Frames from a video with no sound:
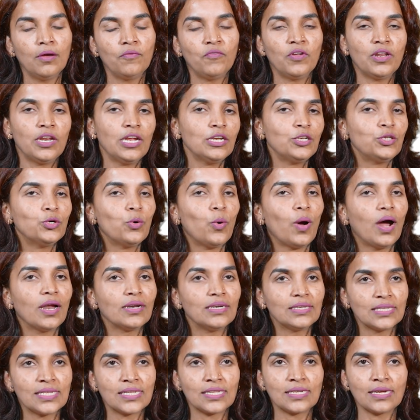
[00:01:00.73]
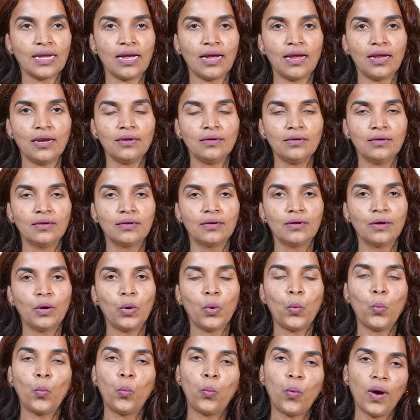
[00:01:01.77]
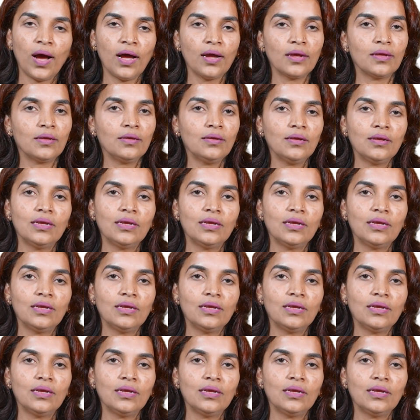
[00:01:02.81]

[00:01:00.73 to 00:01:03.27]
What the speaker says: We need to understand why